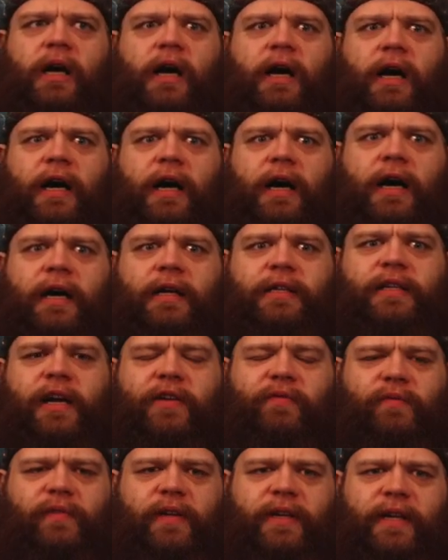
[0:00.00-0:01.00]

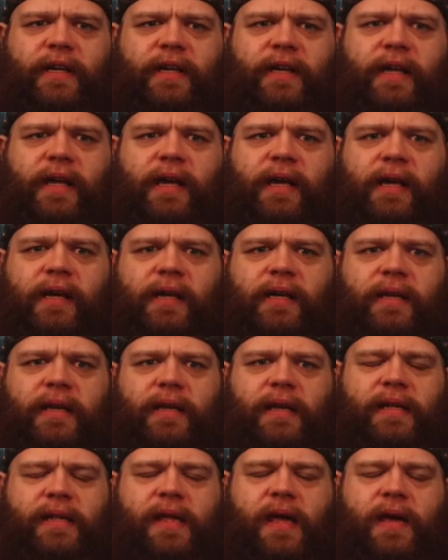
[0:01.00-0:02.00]
Definitely,
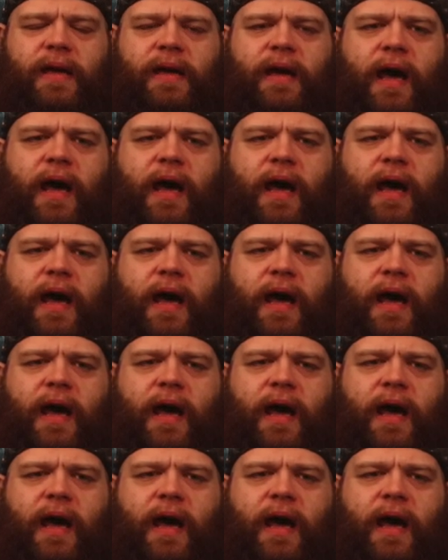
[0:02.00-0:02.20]
it